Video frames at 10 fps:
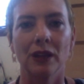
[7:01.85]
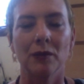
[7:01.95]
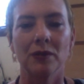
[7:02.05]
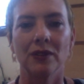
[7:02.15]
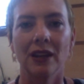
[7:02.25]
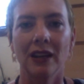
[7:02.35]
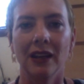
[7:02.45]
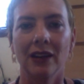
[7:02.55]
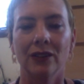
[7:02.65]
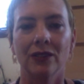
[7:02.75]

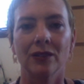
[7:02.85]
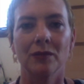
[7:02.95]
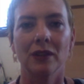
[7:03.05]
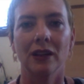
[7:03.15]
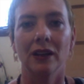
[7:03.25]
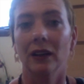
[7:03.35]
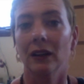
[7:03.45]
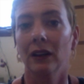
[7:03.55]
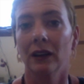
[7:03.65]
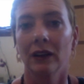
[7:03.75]
upsetting or something,
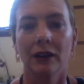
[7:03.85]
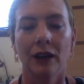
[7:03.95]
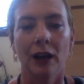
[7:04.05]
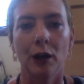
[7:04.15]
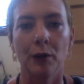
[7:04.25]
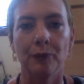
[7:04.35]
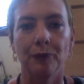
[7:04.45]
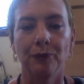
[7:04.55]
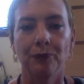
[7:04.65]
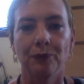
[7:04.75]

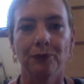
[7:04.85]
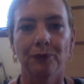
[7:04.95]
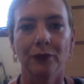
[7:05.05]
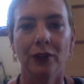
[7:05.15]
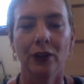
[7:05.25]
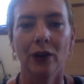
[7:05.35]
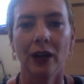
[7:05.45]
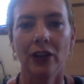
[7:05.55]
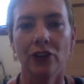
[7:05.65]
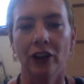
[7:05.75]
you know,
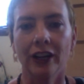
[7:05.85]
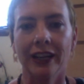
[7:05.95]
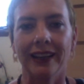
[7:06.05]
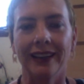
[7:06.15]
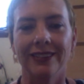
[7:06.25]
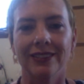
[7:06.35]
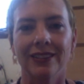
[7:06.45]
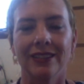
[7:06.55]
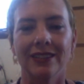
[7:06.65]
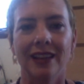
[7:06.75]
kind of junky.
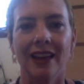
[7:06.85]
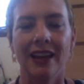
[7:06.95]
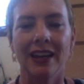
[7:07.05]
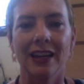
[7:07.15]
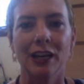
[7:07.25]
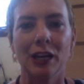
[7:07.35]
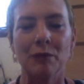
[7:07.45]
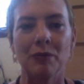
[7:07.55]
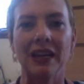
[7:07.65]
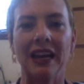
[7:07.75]
It's like
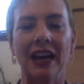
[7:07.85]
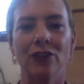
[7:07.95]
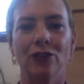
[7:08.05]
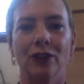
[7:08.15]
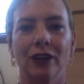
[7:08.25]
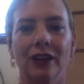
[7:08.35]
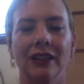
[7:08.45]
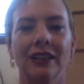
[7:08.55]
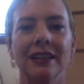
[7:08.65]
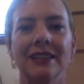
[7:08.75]
being extra
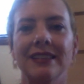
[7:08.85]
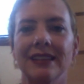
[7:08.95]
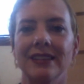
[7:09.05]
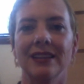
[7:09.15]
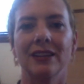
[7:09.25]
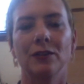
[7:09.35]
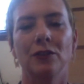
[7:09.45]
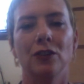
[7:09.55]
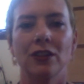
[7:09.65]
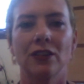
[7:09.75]
sensitive
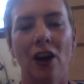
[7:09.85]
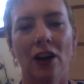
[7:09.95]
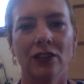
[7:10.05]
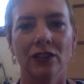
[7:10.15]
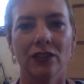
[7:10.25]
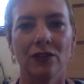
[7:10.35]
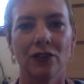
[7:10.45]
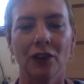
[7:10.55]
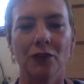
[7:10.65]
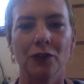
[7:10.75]
to the toxins of
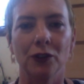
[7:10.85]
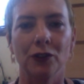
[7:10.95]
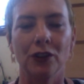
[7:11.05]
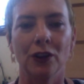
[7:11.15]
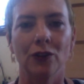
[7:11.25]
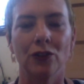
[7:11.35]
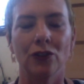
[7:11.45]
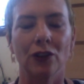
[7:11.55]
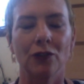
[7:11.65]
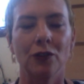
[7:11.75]
junk food. You know, it's
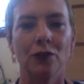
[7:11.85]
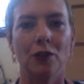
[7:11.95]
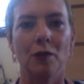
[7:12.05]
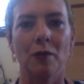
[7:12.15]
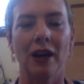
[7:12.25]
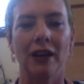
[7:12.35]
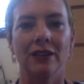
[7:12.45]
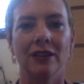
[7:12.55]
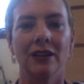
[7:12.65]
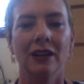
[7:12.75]
junk food for the
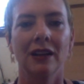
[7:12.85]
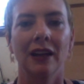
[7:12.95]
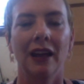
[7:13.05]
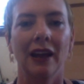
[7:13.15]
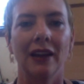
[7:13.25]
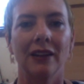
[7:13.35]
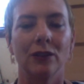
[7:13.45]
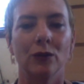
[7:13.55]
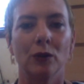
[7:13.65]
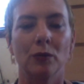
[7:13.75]
mind, and
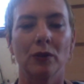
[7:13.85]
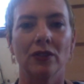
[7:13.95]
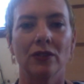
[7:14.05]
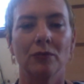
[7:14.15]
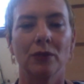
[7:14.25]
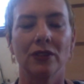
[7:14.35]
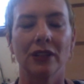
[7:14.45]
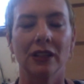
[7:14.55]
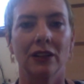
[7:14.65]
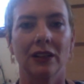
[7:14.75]
we're
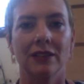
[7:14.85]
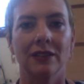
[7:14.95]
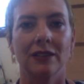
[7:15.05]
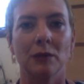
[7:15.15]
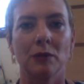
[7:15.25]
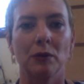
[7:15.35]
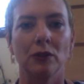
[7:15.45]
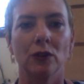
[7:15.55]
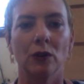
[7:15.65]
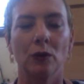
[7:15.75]
particularly susceptible
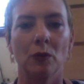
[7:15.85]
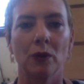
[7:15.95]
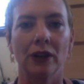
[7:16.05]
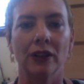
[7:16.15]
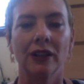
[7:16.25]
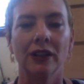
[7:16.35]
to it when we're